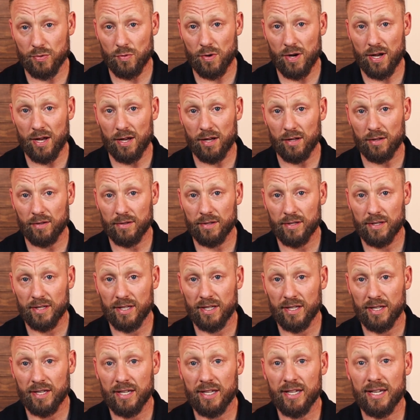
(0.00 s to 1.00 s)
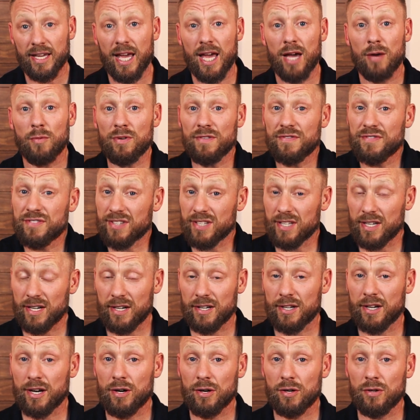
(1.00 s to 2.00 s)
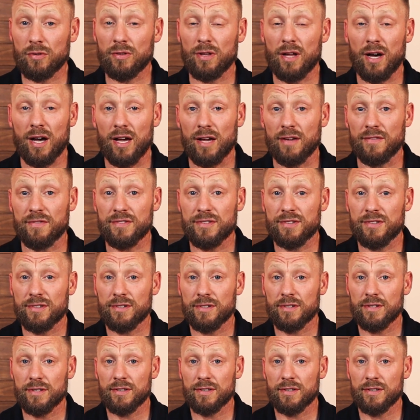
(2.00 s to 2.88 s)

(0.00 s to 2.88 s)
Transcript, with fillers: well, and we've seen it in our own lives.